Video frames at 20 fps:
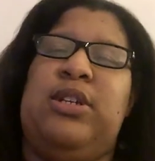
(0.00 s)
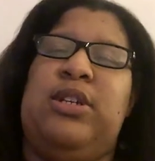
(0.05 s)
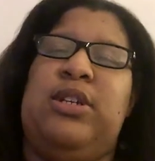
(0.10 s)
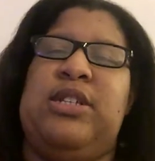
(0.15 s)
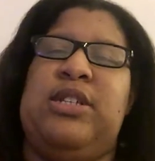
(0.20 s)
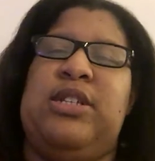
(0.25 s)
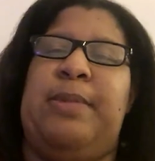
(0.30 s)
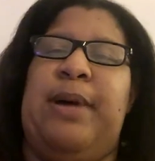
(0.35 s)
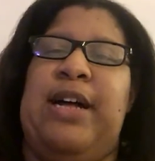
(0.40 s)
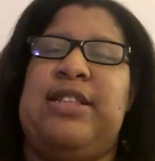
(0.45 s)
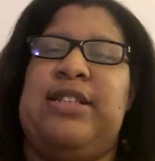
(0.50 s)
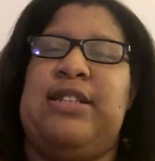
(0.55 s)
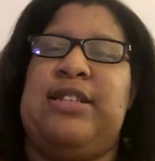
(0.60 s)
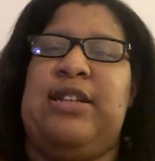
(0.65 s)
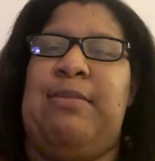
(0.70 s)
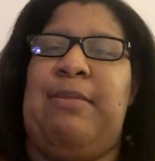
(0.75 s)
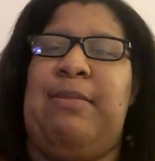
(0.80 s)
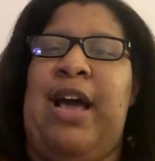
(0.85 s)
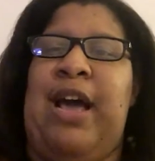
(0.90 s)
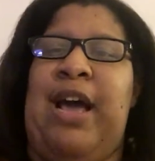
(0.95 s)
good spots in
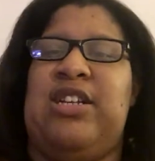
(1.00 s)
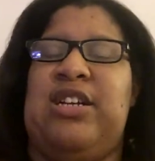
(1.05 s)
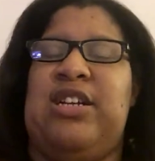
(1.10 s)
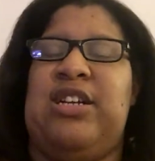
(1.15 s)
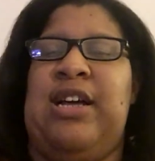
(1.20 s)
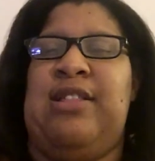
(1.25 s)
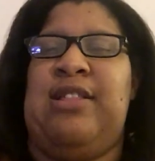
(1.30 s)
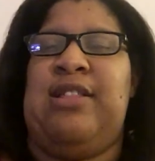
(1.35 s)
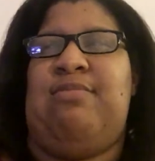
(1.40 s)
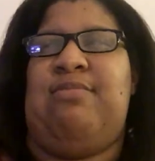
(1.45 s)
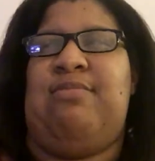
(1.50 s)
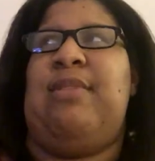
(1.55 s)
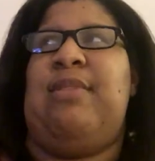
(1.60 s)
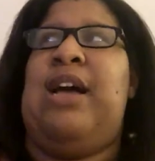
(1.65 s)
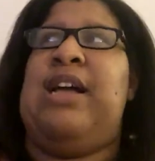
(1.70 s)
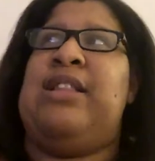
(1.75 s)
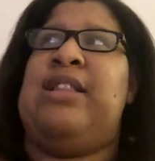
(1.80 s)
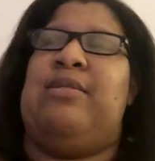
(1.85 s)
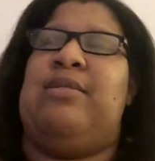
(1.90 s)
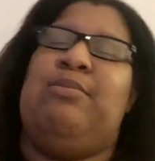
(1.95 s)
the match. I
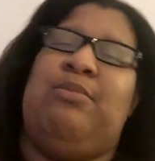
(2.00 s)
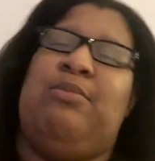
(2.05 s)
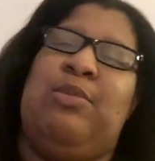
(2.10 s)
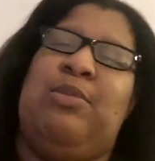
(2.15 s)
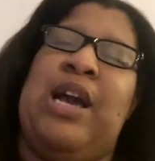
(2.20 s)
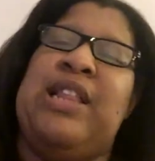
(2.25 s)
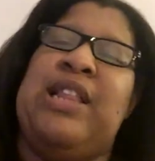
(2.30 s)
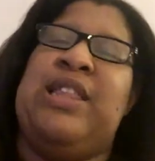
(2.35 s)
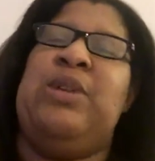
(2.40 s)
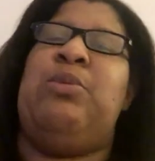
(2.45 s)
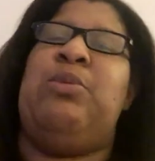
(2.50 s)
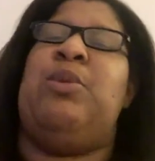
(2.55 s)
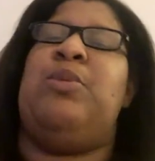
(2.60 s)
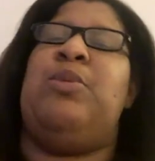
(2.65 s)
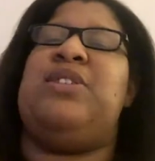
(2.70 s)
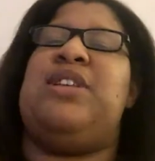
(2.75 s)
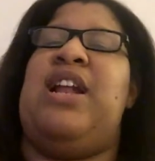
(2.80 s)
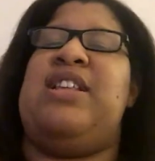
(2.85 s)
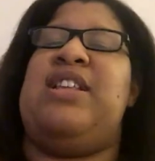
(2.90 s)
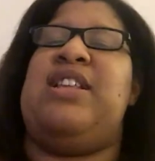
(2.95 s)
think we were
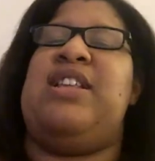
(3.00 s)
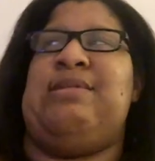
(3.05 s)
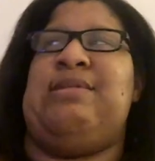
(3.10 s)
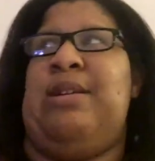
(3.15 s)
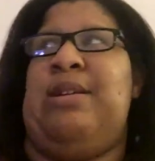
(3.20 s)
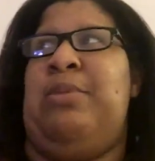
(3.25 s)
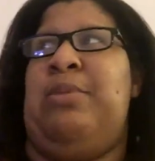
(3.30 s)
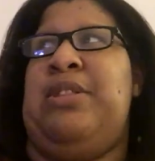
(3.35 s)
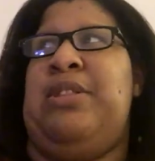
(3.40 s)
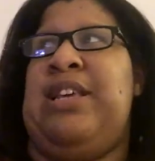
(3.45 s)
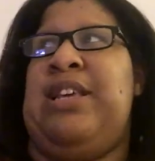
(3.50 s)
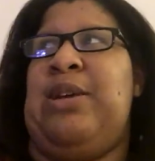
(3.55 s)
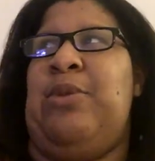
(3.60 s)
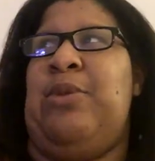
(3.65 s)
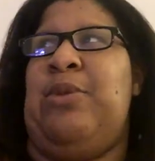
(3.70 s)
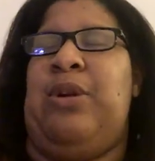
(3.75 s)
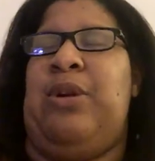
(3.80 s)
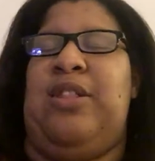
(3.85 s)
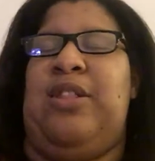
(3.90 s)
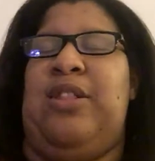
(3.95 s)
saying the same thing. We think
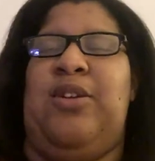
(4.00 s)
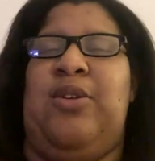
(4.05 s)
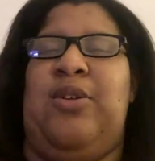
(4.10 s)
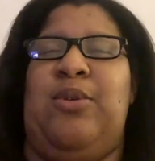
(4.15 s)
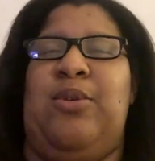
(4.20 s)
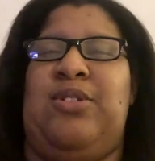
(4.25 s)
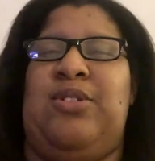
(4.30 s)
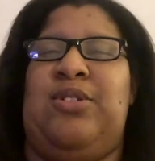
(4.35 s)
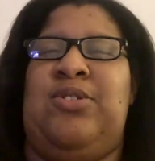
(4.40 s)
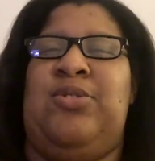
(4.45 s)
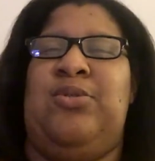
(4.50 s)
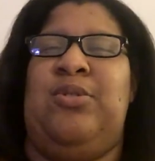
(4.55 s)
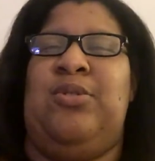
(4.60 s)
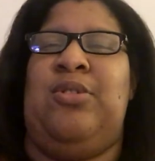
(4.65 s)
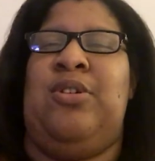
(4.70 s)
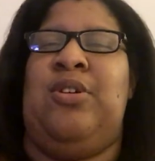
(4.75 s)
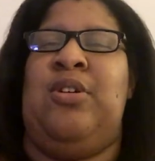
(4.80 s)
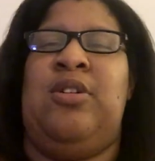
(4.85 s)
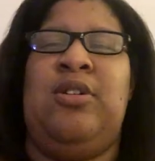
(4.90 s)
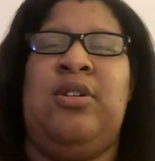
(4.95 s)
it went a little too
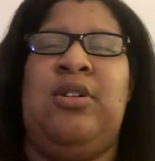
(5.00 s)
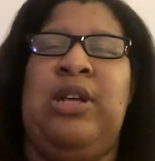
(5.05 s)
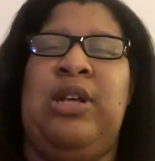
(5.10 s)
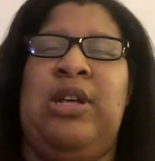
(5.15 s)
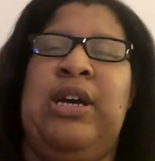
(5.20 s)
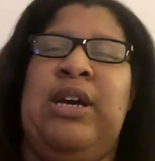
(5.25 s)
long.